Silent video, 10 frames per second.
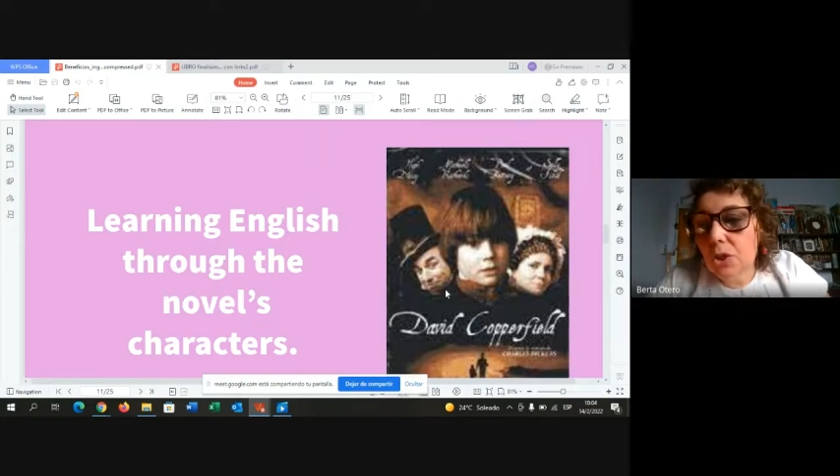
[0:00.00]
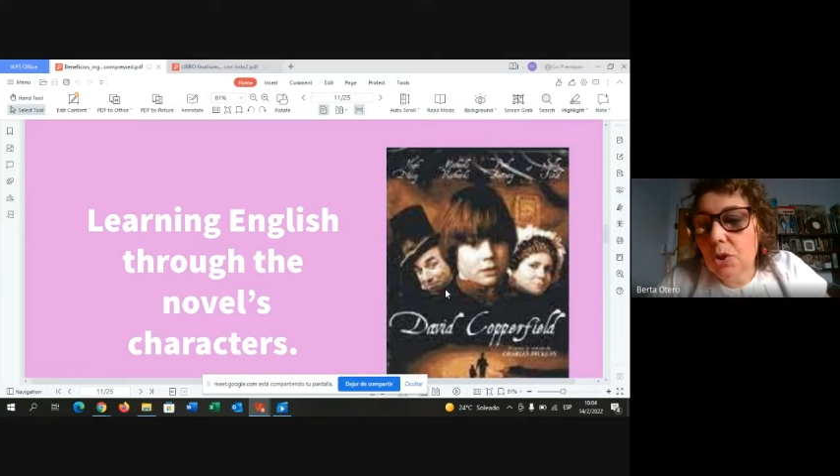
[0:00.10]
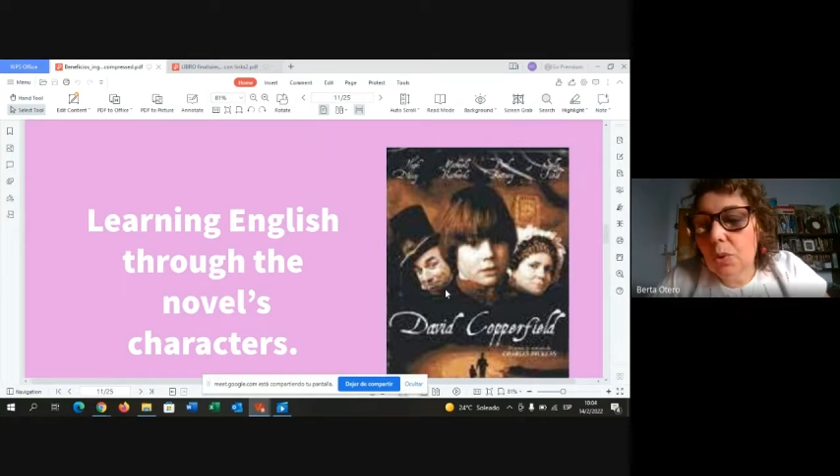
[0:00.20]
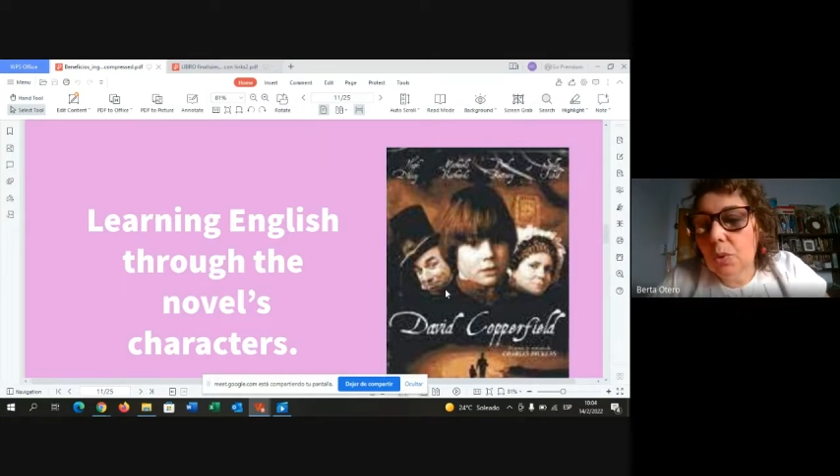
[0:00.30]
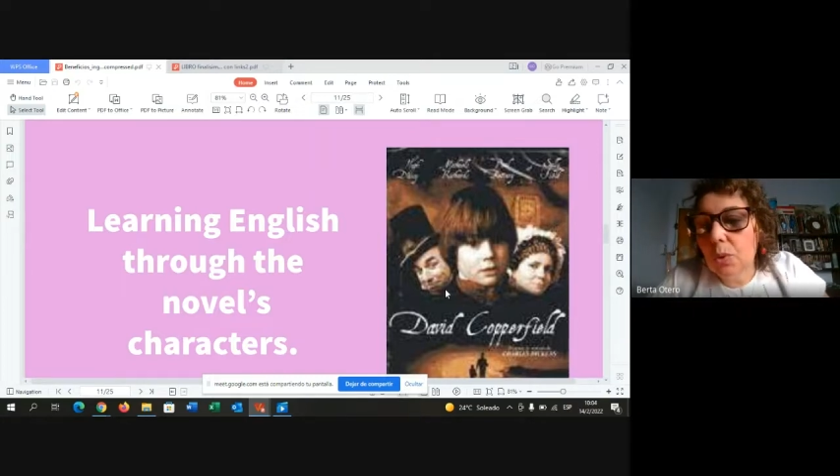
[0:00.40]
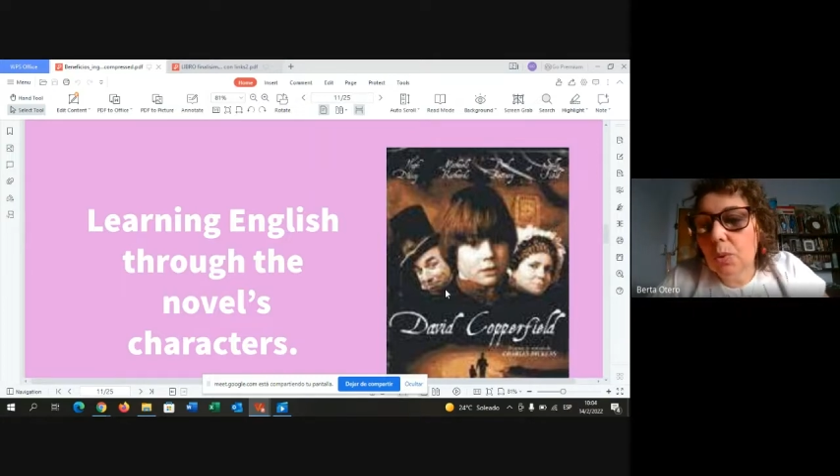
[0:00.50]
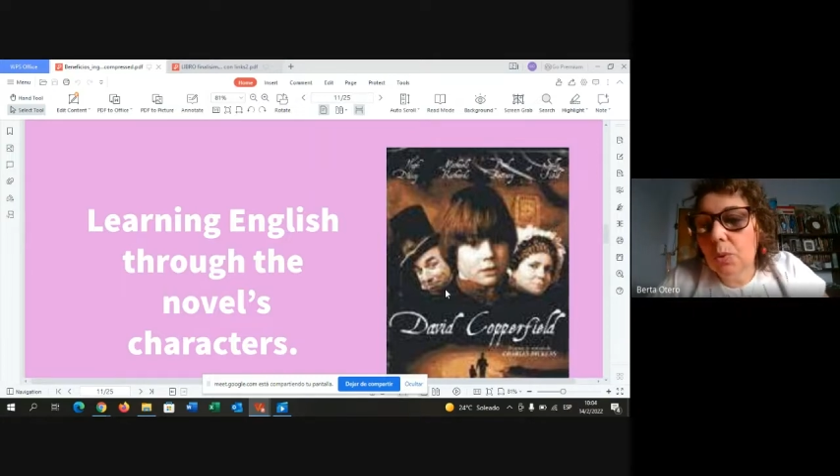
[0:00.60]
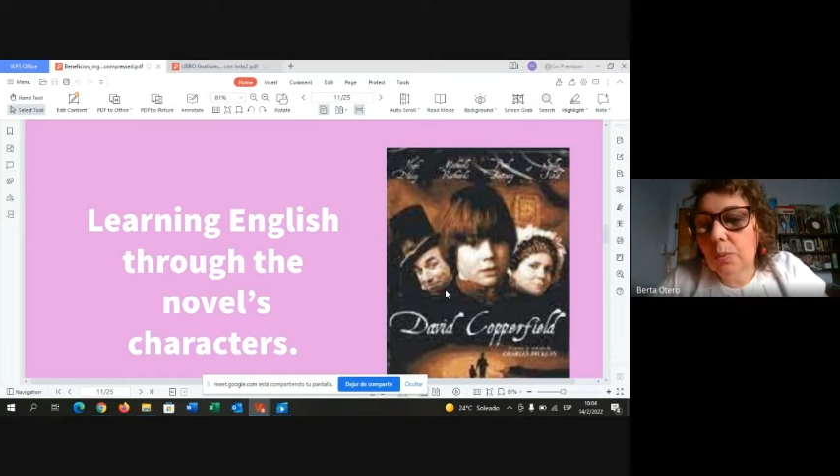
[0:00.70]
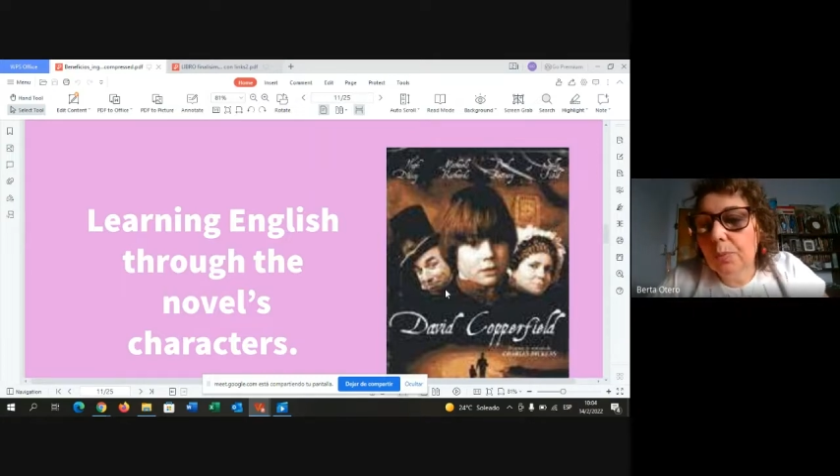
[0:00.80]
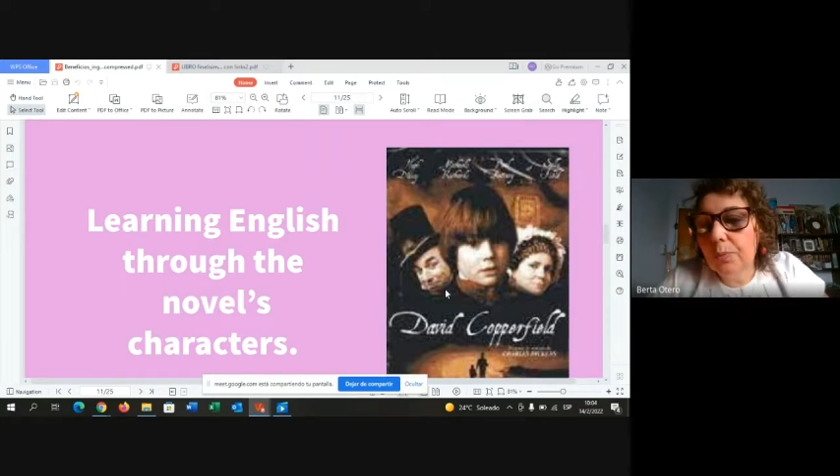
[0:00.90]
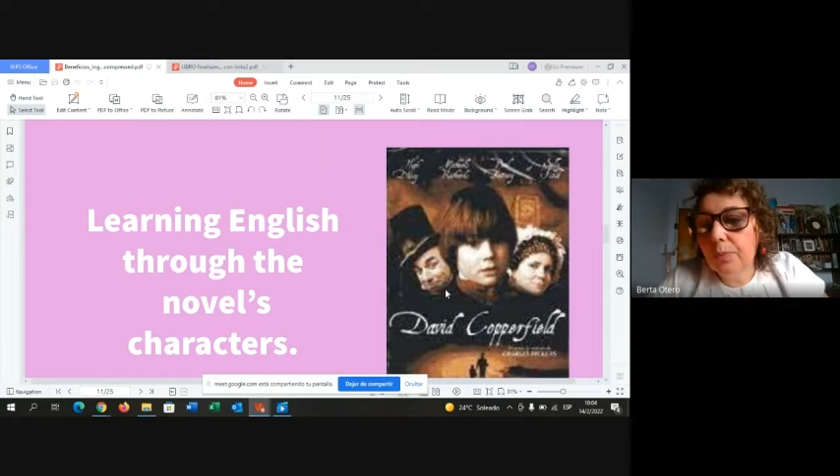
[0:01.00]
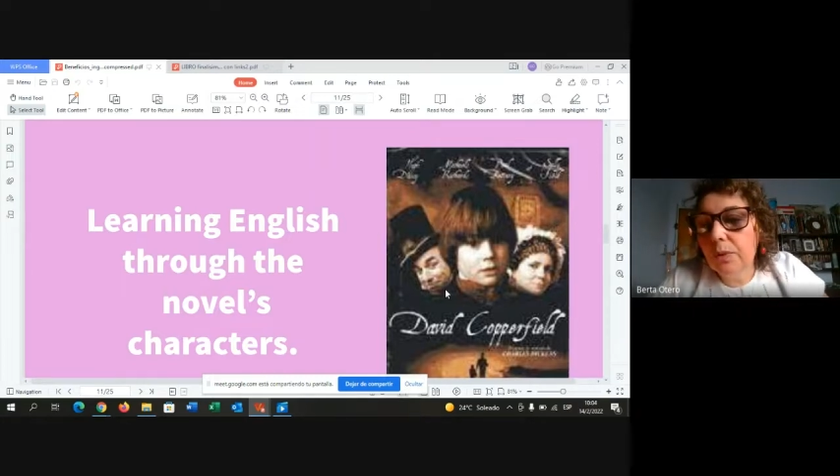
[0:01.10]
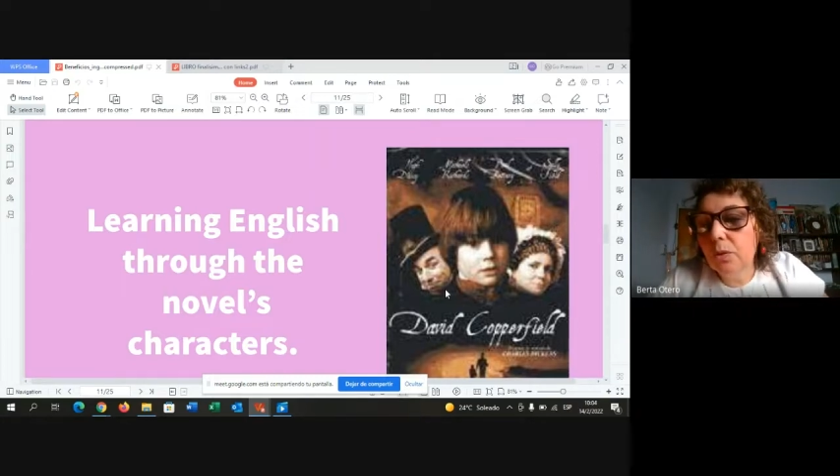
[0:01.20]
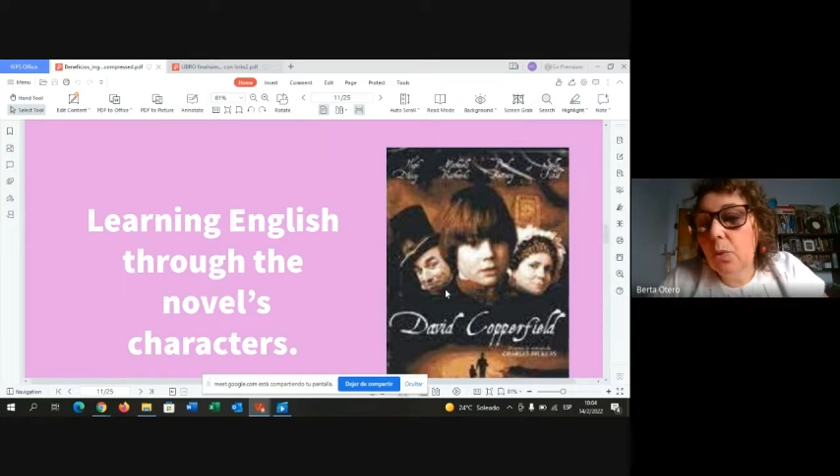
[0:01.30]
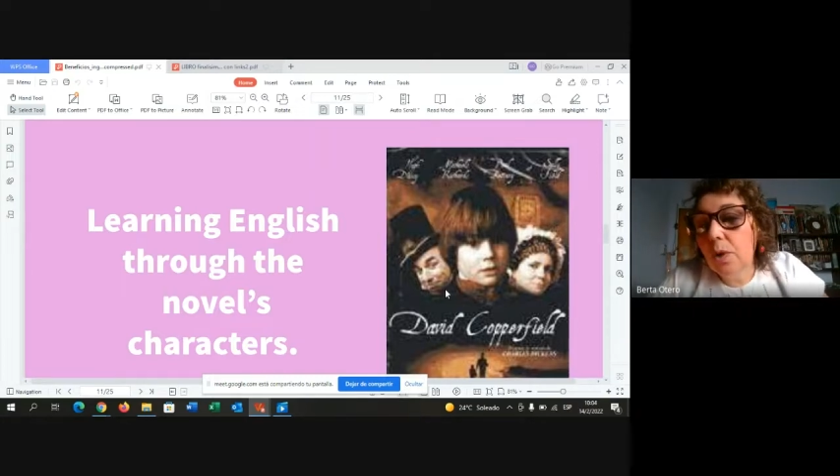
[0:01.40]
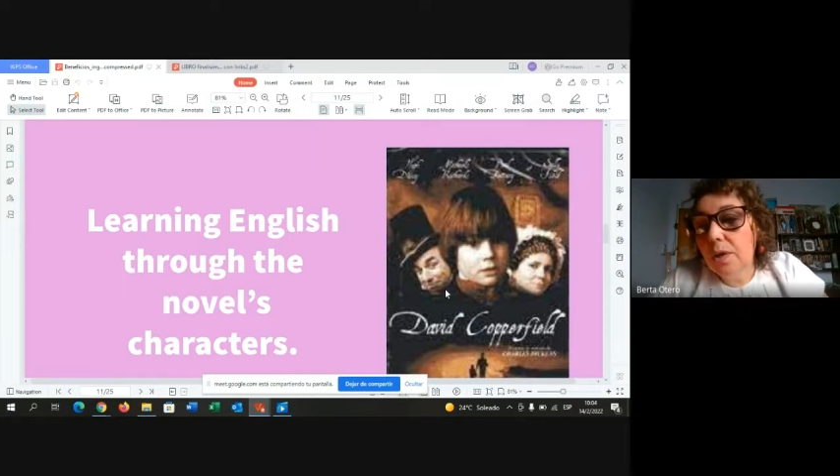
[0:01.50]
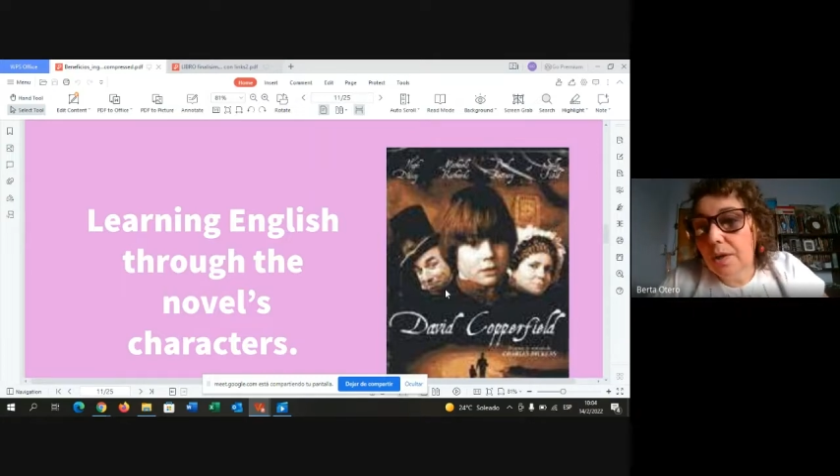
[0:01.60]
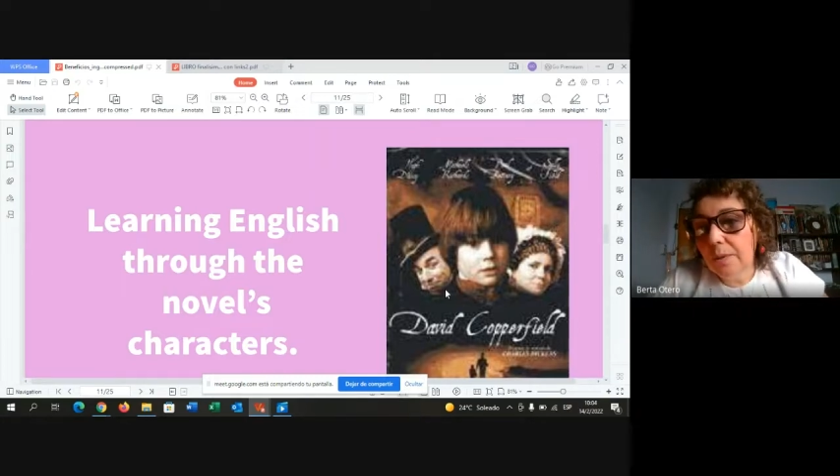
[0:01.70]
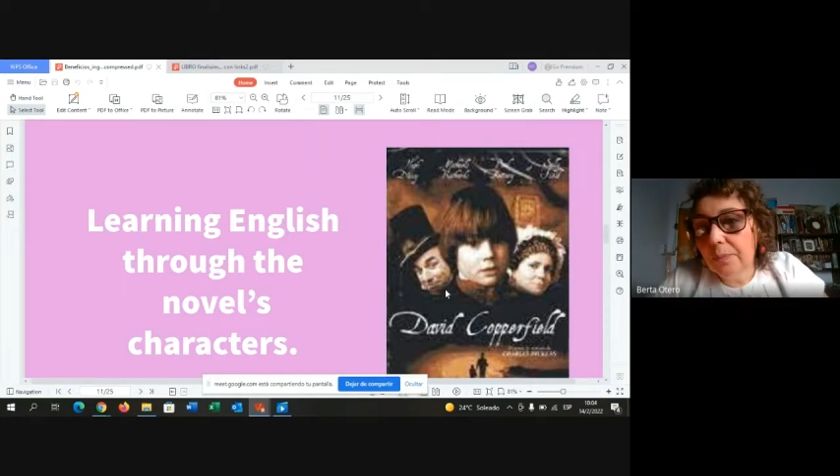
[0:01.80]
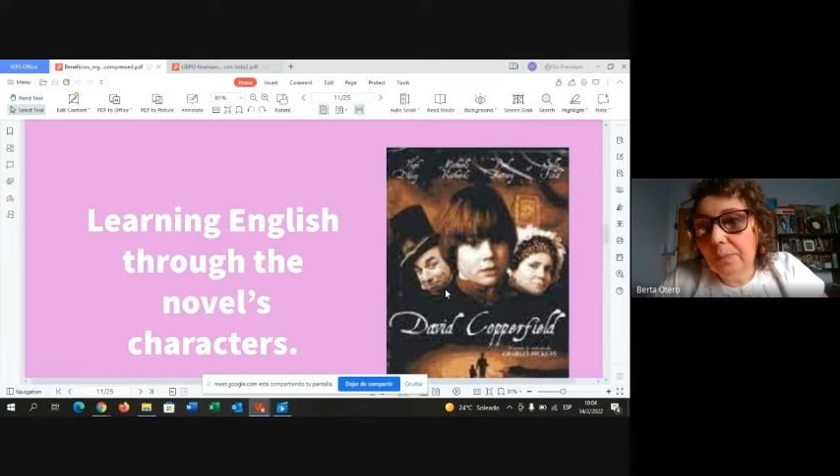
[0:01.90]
to work